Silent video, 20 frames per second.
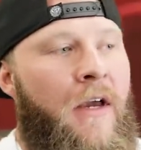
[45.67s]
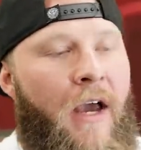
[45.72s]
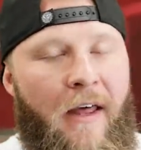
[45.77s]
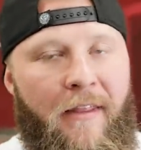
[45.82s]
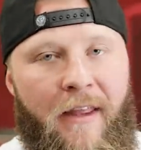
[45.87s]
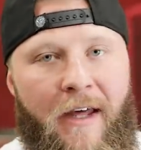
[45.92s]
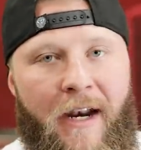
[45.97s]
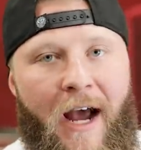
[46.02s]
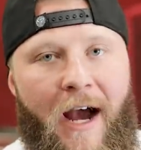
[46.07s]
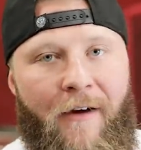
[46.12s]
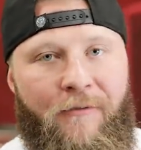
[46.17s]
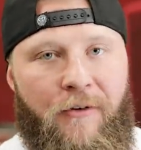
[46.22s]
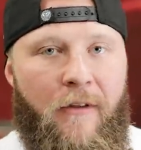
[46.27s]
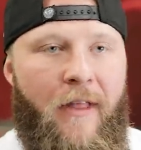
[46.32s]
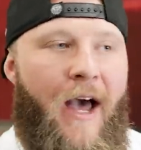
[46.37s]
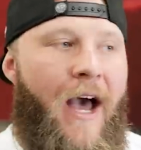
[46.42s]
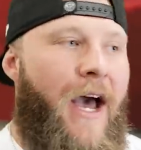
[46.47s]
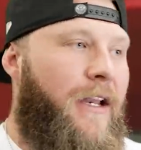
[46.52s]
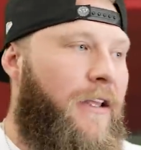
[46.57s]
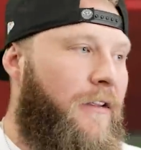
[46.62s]
And then after
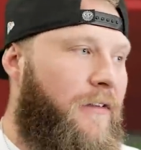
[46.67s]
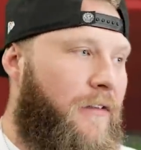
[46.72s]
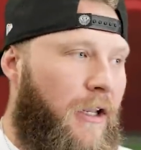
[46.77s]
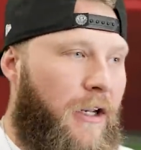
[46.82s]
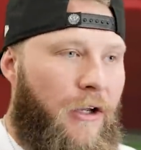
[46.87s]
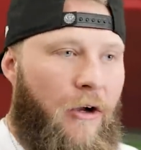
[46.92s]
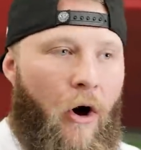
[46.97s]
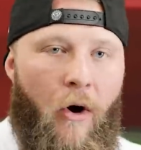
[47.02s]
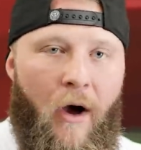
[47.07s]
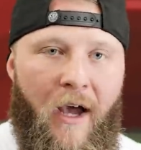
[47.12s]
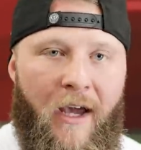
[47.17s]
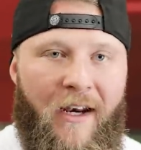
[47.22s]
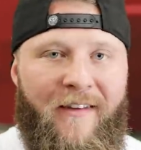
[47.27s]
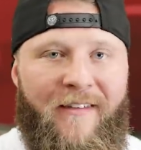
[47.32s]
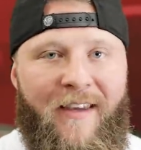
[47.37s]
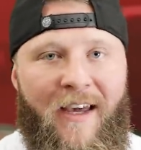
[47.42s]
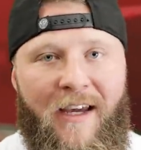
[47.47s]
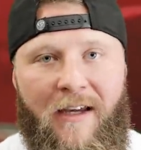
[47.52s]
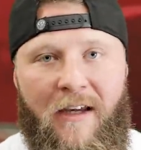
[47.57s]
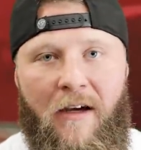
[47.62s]
that, he's gonna go ahead
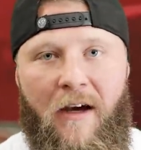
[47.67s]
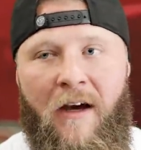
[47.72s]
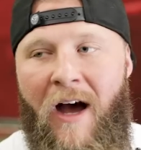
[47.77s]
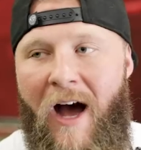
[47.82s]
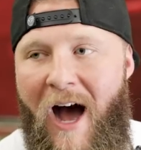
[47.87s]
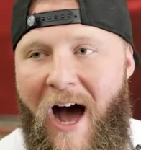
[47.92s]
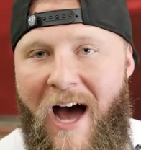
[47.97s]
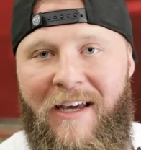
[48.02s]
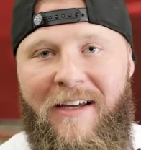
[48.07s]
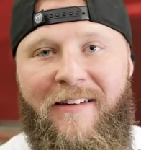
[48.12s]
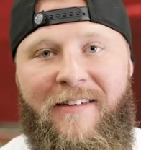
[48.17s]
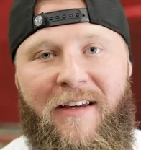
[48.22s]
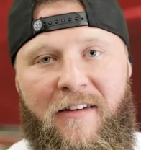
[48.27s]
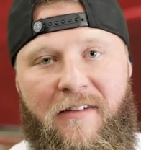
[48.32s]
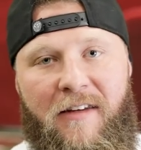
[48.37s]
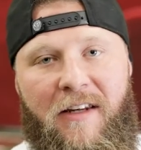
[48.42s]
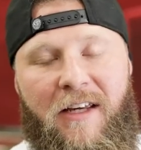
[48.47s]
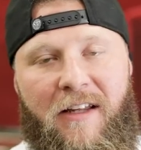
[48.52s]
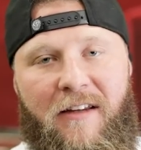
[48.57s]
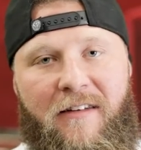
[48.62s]
and take a
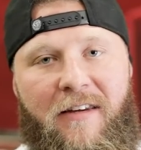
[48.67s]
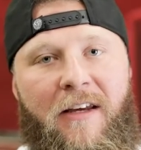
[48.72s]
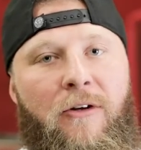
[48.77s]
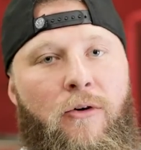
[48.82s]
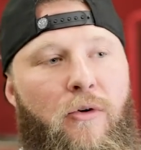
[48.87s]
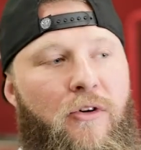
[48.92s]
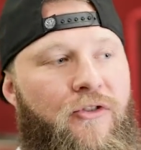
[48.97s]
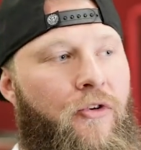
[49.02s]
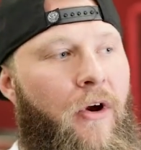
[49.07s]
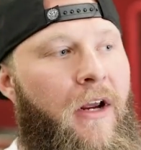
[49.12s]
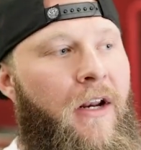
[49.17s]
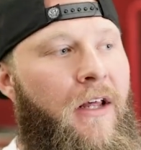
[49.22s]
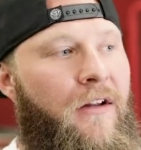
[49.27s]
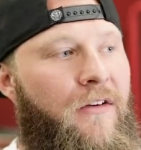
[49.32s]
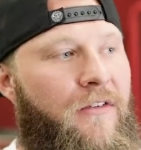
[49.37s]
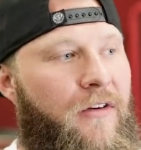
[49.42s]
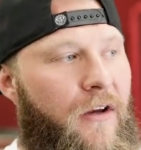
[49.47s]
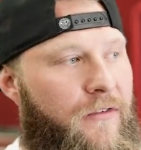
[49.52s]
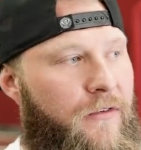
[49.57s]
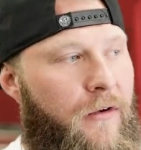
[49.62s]
high-intensity continuous
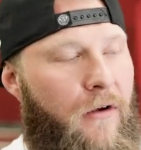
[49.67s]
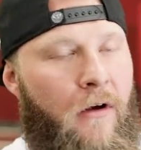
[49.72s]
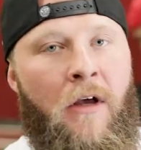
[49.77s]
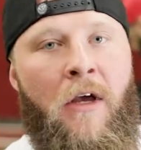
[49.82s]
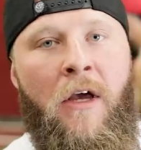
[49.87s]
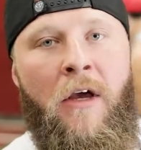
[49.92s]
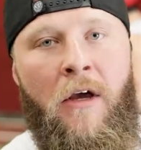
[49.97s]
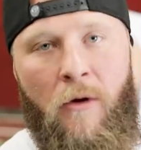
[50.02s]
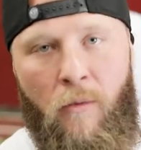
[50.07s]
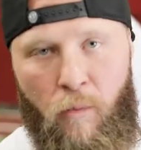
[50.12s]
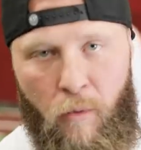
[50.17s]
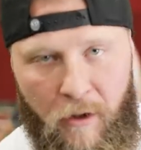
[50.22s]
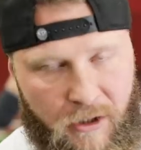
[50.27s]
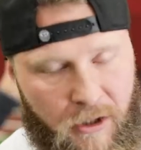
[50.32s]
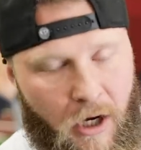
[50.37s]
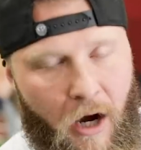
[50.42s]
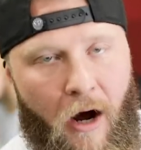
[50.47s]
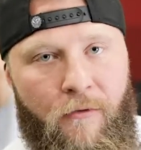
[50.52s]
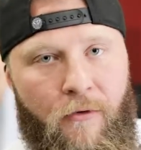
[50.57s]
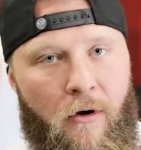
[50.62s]
training just to
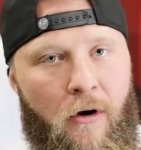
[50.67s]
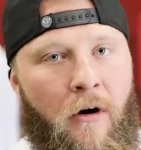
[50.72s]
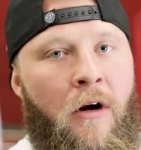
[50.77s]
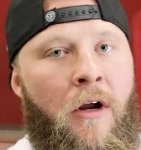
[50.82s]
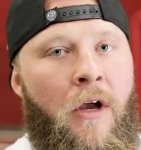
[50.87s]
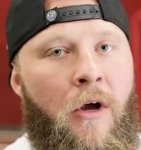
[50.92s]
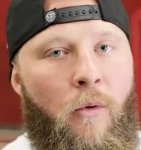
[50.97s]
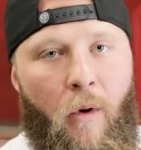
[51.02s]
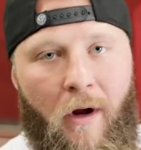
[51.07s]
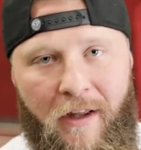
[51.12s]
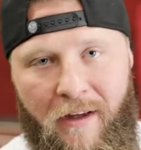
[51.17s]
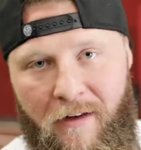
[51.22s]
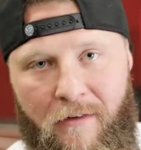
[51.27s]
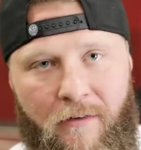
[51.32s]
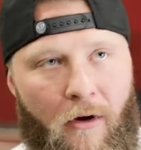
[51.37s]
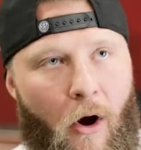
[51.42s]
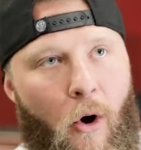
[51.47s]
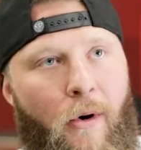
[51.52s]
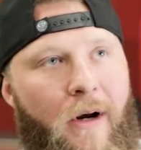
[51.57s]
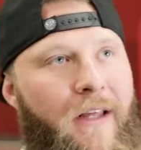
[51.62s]
recover what
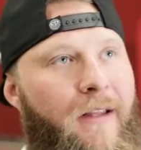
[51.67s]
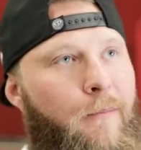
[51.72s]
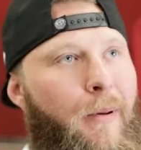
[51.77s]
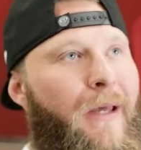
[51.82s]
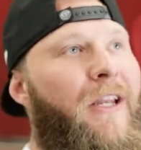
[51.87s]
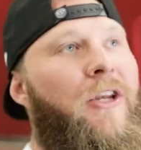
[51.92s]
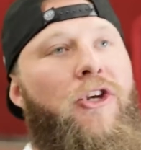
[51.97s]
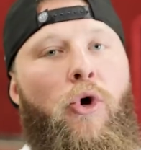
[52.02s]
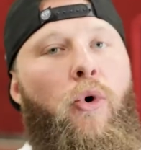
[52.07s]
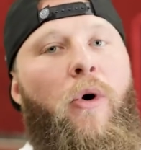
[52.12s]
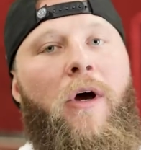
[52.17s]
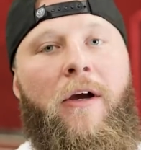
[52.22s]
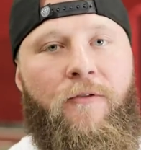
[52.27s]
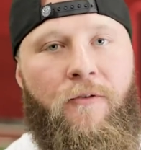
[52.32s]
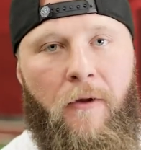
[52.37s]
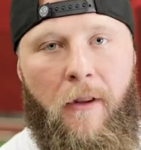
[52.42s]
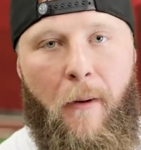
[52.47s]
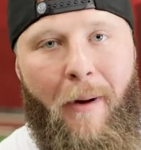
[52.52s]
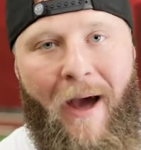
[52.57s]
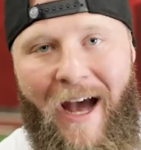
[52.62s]
he's already been doing
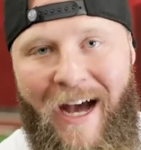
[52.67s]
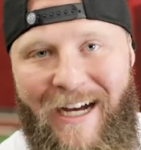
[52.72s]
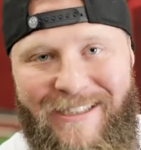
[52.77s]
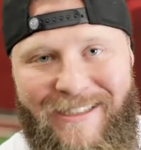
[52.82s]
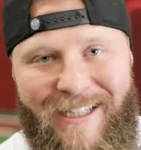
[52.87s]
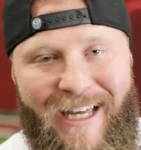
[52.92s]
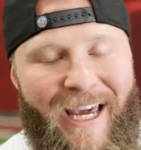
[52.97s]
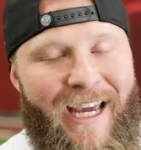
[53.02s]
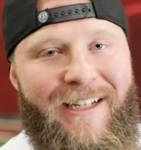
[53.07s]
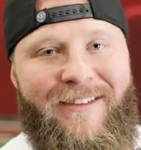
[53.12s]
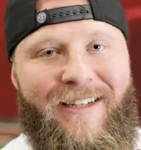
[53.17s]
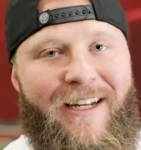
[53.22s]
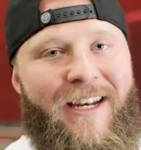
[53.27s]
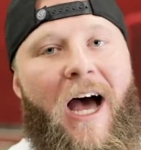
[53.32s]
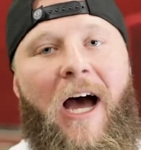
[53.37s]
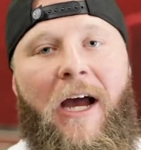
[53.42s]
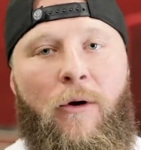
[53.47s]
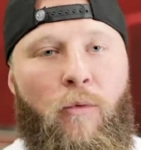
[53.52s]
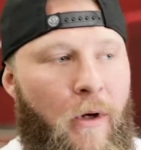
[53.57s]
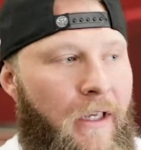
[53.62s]
for the past 8 to
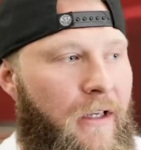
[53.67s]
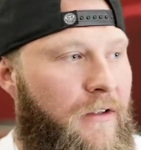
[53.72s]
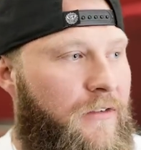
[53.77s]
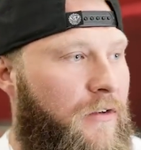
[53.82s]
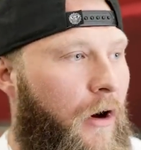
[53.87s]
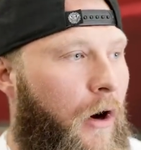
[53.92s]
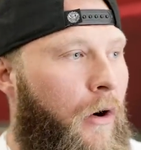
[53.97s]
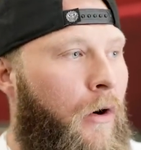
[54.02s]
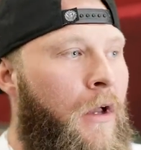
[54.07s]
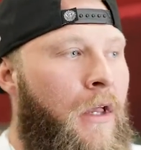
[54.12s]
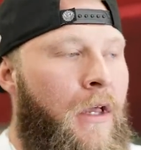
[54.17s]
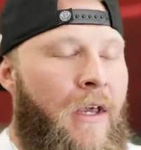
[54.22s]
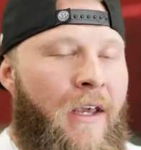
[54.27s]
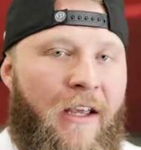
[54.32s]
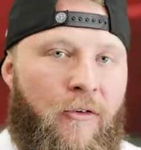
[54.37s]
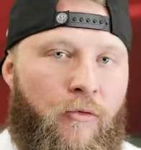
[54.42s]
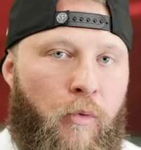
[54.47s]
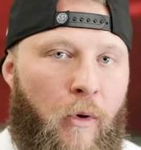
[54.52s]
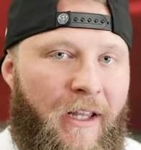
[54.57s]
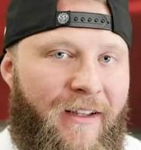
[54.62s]
9 weeks. So
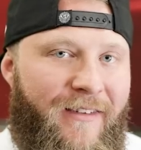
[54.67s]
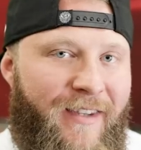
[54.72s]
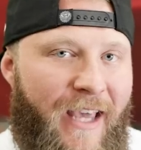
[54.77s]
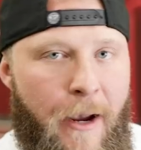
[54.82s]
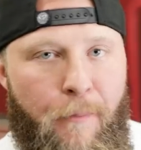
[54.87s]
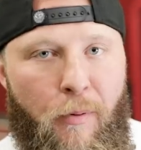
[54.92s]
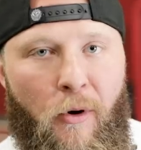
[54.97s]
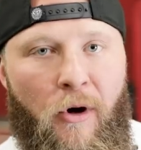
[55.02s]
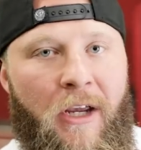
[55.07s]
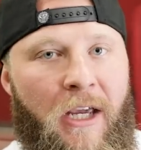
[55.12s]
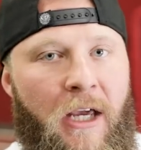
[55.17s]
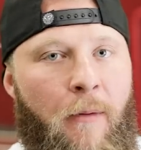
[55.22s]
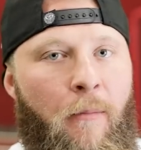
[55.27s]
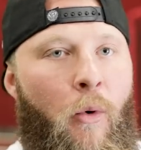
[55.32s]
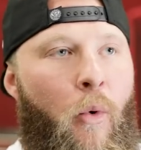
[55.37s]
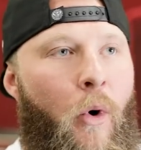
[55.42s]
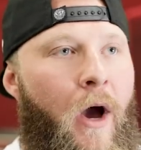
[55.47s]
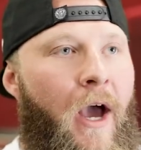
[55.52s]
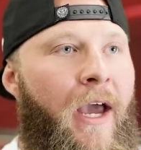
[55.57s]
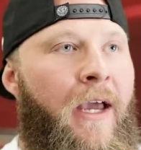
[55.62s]
it's really tapering him
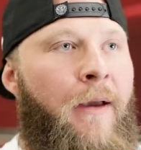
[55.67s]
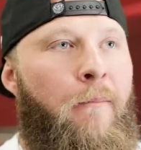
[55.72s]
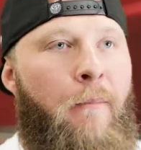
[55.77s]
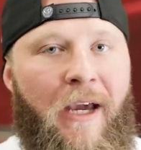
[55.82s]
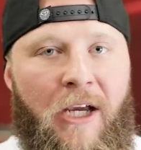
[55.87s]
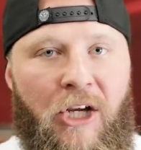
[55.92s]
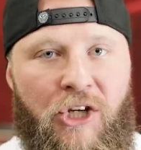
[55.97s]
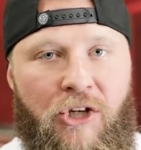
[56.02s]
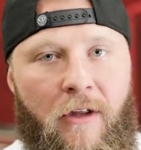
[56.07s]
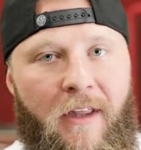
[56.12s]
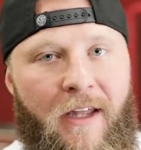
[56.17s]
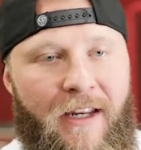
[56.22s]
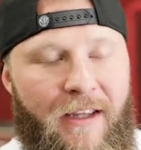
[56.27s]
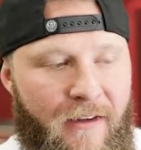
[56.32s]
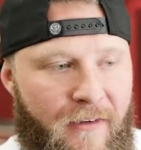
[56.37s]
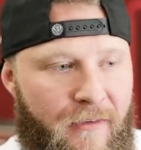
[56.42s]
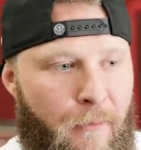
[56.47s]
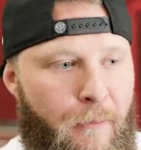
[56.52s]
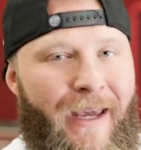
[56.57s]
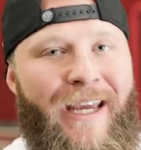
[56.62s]
away, making sure that
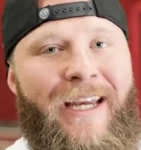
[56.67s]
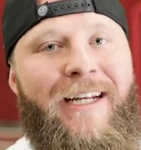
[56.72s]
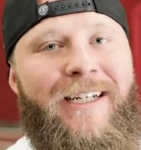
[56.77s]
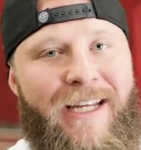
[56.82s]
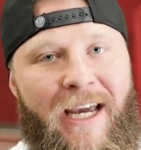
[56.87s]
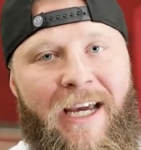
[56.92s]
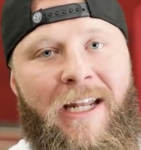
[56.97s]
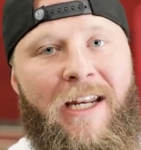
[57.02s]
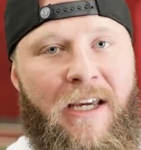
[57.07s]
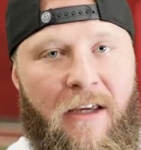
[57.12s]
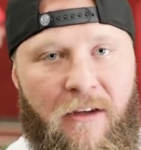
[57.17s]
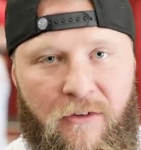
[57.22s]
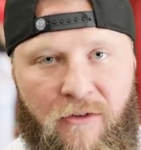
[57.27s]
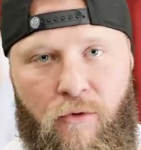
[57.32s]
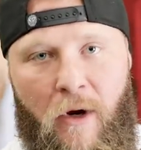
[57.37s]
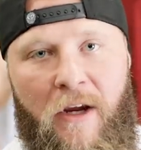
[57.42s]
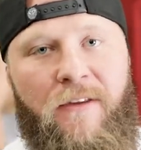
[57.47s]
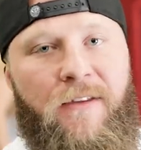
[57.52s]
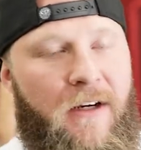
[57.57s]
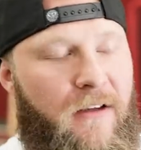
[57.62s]
he's maintaining his
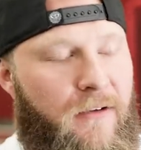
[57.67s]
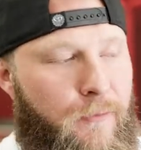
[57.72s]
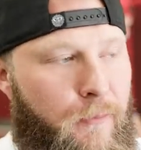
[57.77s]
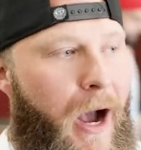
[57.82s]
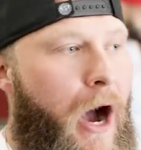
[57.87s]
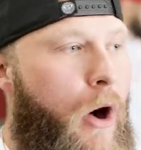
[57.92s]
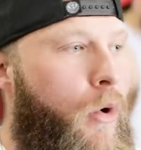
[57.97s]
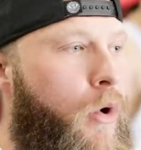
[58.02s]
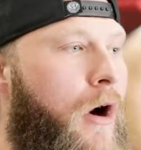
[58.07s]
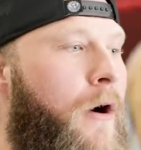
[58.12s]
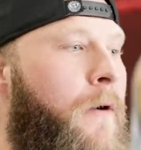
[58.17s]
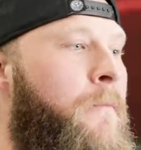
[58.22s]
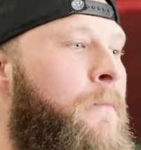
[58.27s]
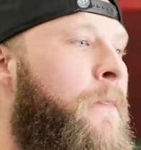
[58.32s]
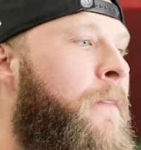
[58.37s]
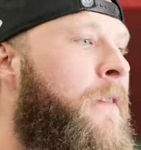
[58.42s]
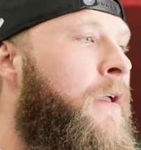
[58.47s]
strength and his power.